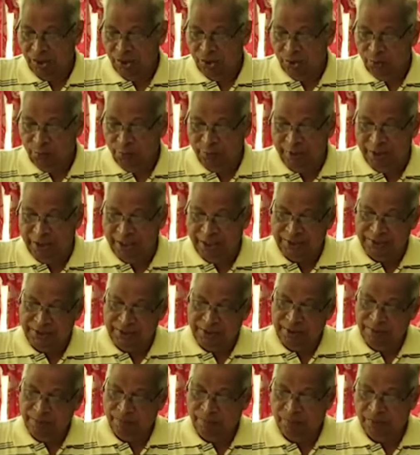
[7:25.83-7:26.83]
With
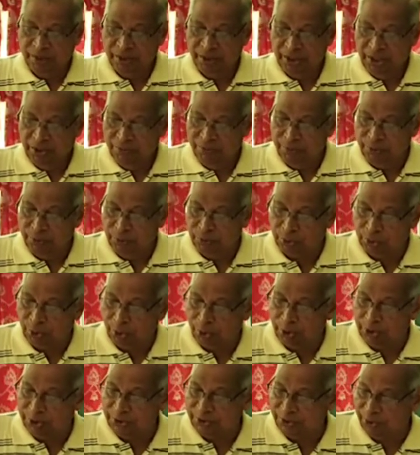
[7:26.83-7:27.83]
this few
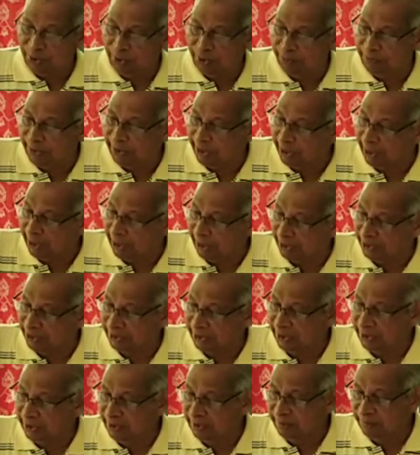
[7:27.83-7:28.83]
thoughts of
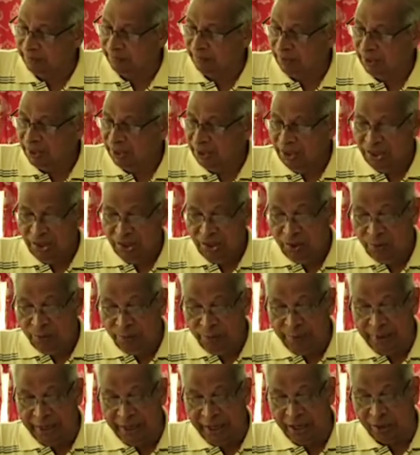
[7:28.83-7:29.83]
introduction,
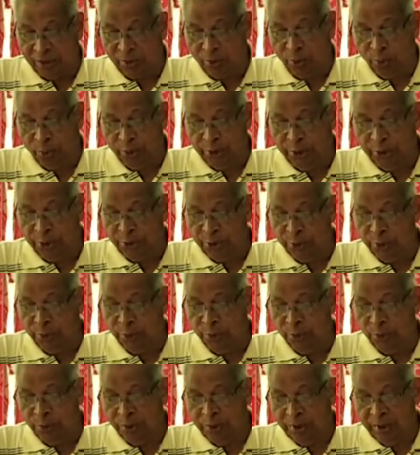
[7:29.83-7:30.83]
we are going
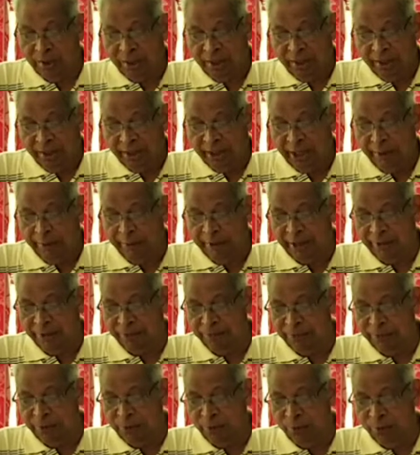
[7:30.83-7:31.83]
to give a
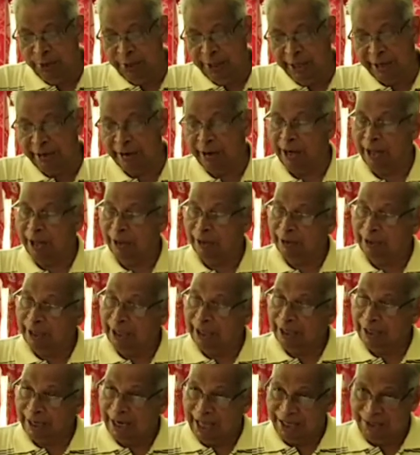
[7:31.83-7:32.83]
few introductory
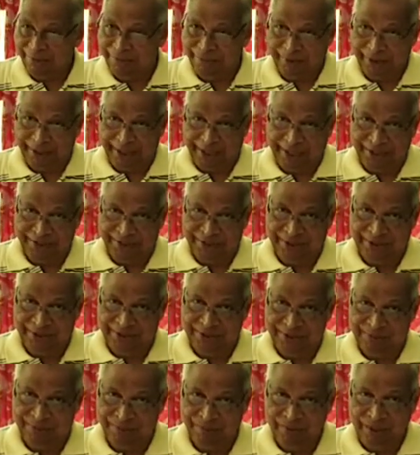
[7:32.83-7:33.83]

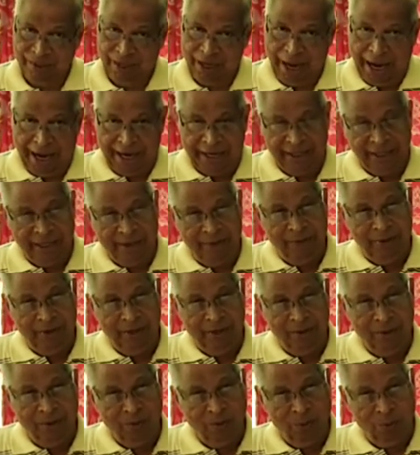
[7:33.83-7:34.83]
clarifications. I am
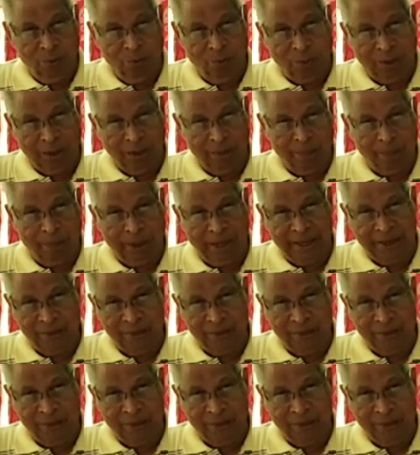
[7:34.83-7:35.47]
giving one by